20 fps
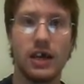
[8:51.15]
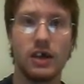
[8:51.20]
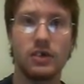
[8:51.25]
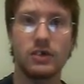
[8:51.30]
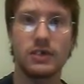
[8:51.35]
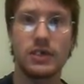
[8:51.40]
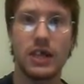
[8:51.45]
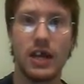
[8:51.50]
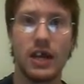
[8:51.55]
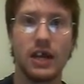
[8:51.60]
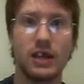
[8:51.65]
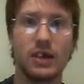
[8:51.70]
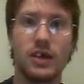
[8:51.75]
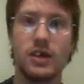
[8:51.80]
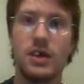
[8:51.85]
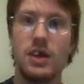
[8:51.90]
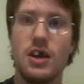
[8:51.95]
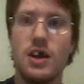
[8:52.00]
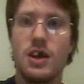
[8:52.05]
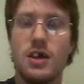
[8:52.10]
House, and
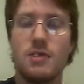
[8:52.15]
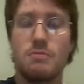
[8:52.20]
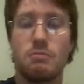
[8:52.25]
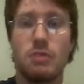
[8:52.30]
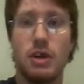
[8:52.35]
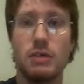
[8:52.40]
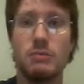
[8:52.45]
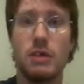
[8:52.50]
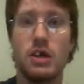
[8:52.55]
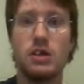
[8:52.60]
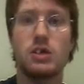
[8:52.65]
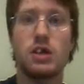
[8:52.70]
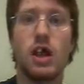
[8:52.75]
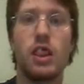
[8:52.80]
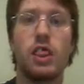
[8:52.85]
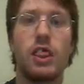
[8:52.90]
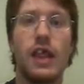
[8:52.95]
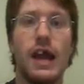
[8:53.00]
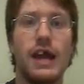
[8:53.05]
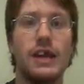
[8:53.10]
pretty much
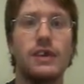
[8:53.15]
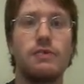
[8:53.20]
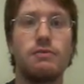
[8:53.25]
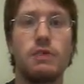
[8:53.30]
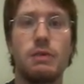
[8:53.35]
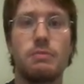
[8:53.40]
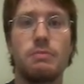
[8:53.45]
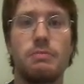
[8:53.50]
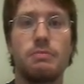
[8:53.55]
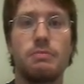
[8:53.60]
a lot of